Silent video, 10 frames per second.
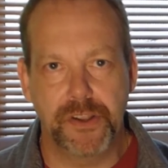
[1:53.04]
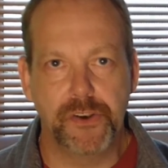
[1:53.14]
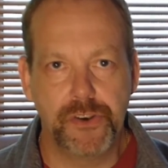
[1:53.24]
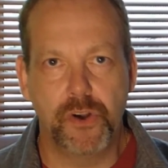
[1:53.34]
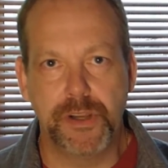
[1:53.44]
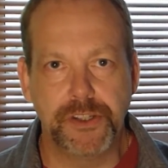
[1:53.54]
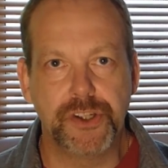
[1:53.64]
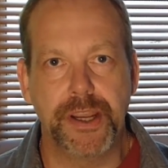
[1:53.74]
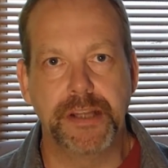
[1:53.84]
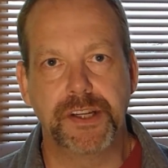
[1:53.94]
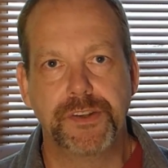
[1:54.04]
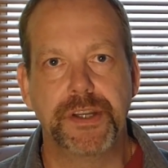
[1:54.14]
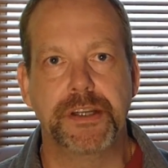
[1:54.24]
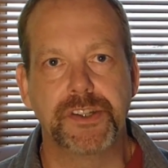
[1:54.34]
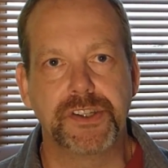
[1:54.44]
knowledge, it turns it
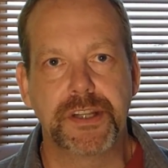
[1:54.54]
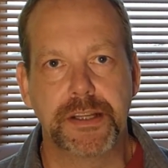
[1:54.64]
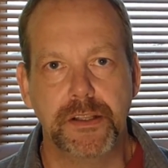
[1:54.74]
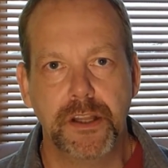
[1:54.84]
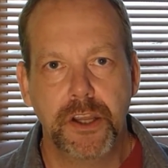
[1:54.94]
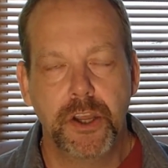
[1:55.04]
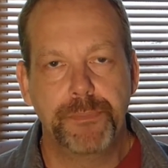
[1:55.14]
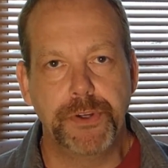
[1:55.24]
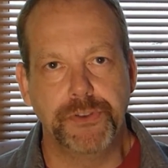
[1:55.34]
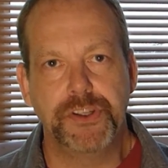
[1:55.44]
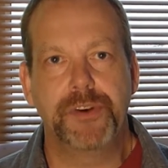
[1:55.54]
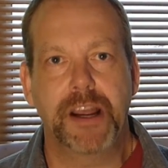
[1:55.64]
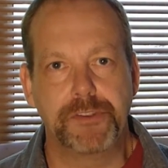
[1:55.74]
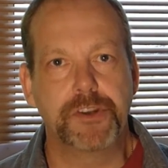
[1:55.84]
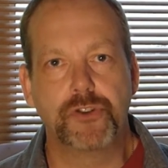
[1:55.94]
into skill, but you don't
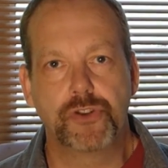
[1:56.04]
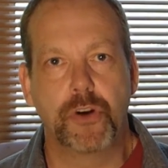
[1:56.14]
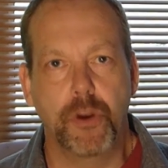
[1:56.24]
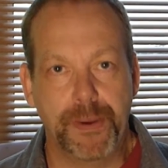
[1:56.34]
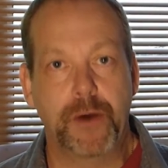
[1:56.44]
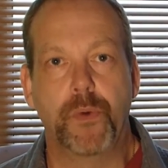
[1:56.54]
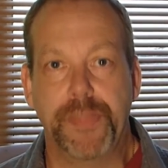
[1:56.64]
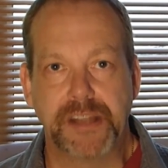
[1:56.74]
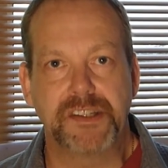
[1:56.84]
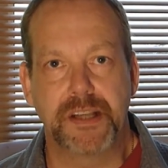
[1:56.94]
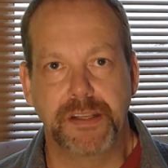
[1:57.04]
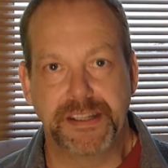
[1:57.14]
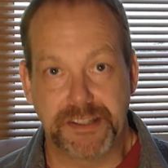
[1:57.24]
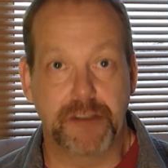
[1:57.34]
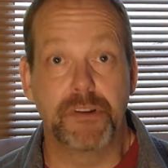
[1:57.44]
have the control about when that skill
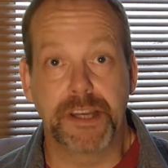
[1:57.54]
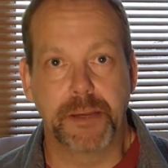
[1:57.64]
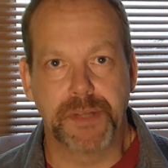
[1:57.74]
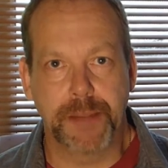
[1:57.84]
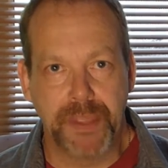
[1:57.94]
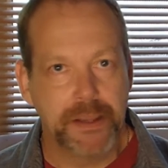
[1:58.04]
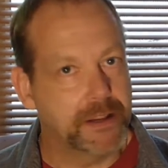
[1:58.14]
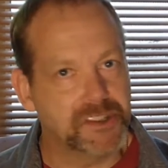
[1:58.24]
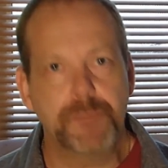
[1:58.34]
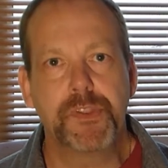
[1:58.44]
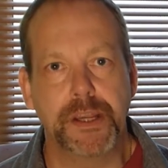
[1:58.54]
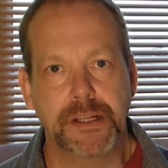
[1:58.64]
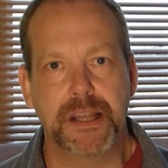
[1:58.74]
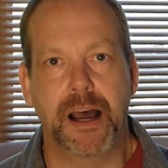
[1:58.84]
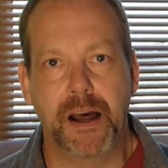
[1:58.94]
necessarily comes out. Now, some
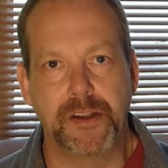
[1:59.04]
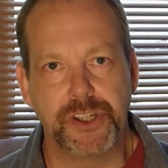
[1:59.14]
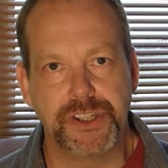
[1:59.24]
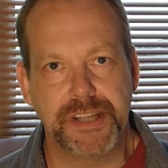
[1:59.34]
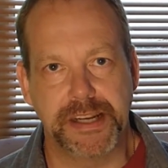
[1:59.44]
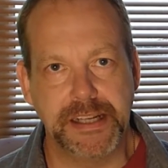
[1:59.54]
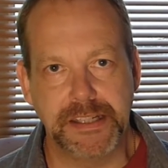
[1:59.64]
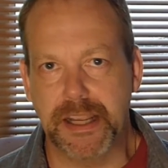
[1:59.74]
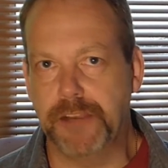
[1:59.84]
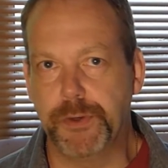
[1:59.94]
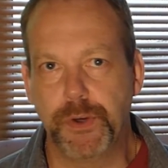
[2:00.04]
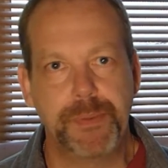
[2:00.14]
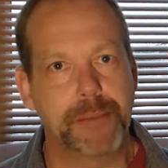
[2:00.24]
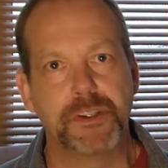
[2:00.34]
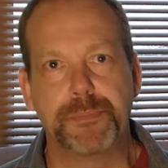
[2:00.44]
things are just dead easy. If you want to
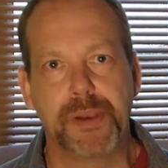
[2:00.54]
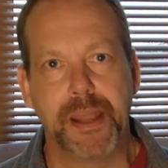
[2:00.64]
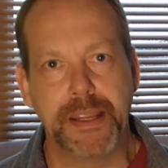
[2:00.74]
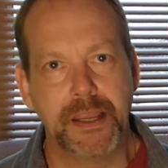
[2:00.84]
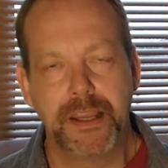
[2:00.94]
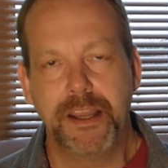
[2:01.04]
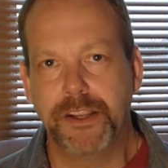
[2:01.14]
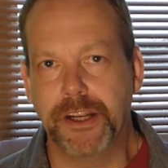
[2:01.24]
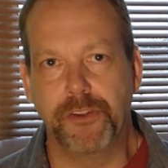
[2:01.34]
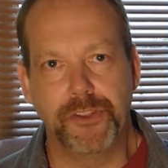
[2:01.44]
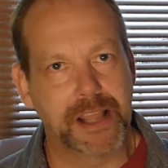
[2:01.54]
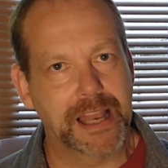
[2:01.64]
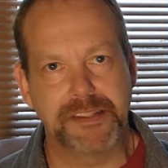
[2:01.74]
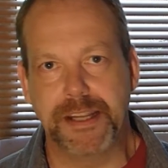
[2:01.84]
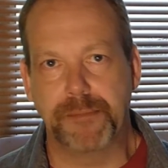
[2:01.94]
be able to play, the
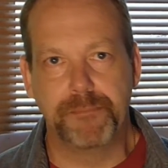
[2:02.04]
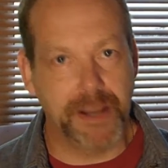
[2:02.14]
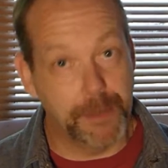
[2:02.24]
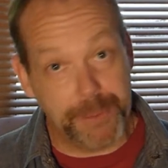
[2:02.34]
classic minor